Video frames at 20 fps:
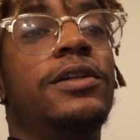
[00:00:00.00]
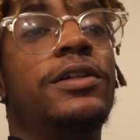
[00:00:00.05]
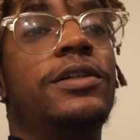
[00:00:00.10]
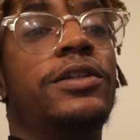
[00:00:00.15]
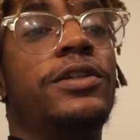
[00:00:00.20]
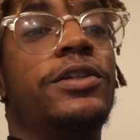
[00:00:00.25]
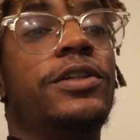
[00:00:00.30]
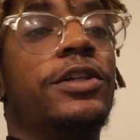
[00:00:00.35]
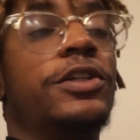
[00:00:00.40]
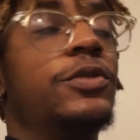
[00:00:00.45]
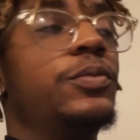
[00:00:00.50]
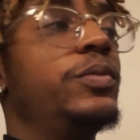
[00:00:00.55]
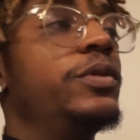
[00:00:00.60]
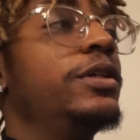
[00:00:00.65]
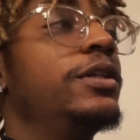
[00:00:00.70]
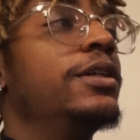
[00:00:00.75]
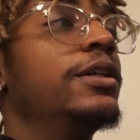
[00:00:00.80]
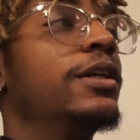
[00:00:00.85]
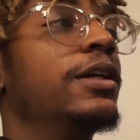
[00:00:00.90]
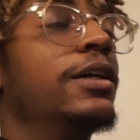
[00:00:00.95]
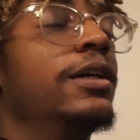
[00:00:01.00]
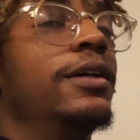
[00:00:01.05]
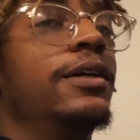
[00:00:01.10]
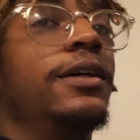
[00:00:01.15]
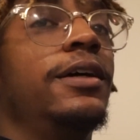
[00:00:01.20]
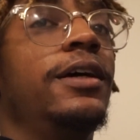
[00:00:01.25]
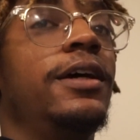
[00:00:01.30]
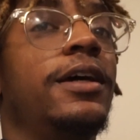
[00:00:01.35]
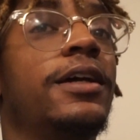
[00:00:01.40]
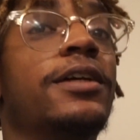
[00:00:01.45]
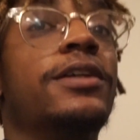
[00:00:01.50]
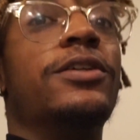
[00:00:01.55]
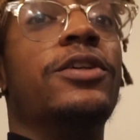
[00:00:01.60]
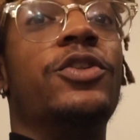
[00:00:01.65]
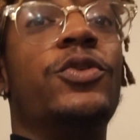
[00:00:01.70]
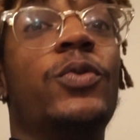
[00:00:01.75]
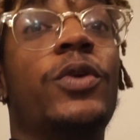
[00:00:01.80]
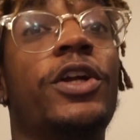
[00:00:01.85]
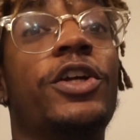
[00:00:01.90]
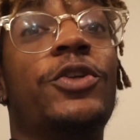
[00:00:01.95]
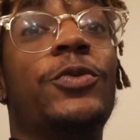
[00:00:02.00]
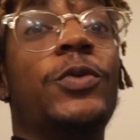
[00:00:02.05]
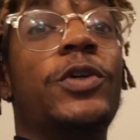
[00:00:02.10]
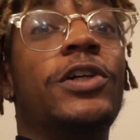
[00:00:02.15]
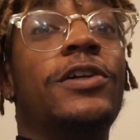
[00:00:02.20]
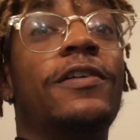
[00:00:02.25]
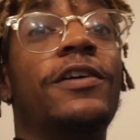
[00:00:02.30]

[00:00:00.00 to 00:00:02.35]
6B, and it's a 2012.